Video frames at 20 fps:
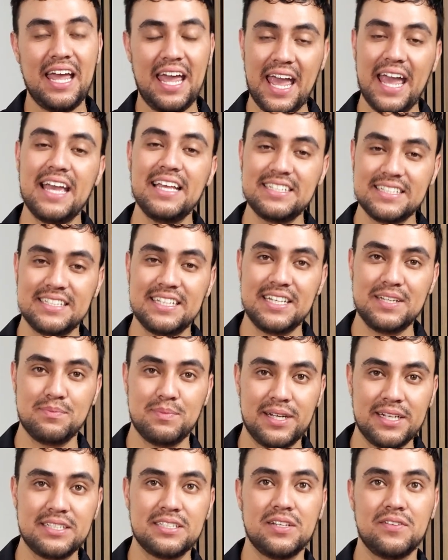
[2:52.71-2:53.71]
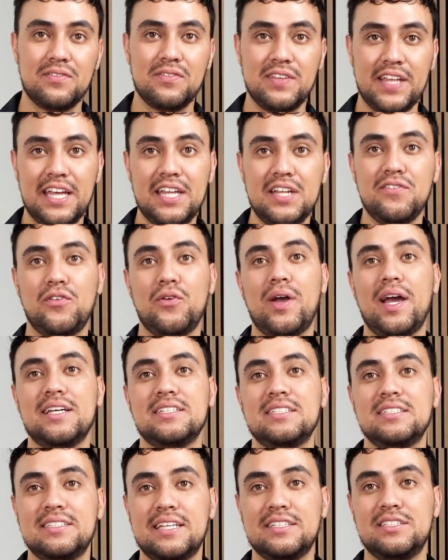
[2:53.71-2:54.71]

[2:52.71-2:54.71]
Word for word: a seed mix of native grasses